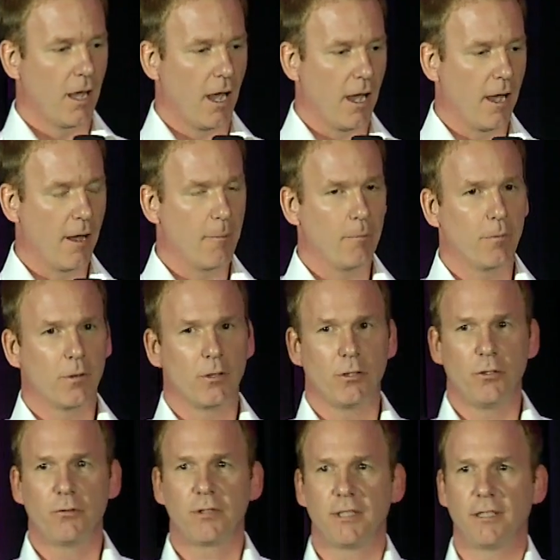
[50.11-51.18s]
um,
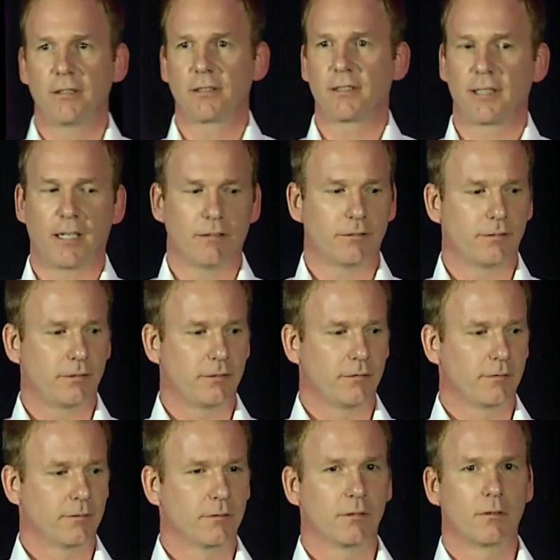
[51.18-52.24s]
you see yourself
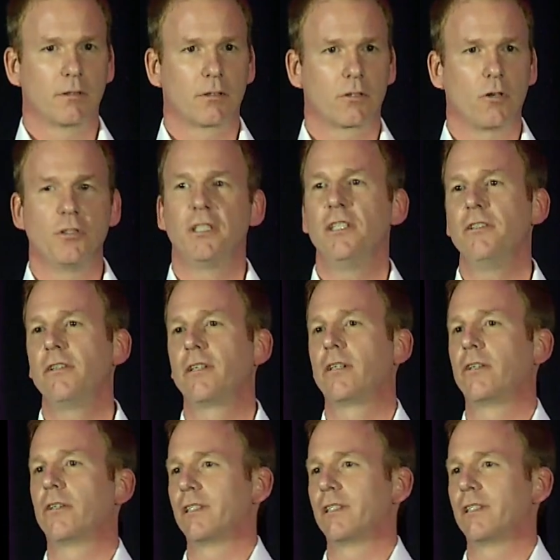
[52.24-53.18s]
continuing your